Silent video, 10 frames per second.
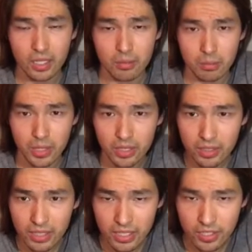It
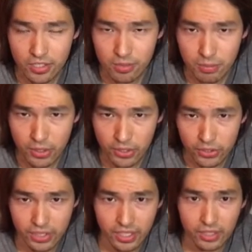merely
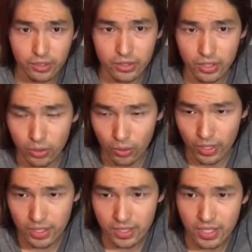smears out the
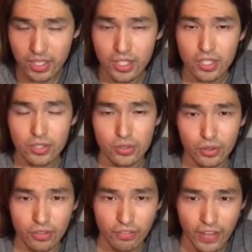noise,
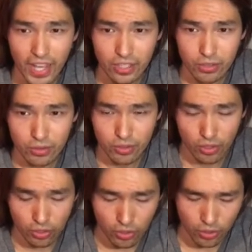so the values
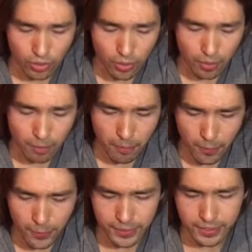are
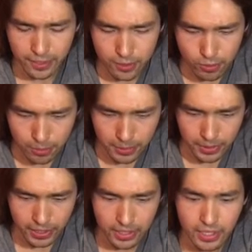more
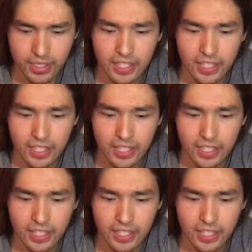distributed.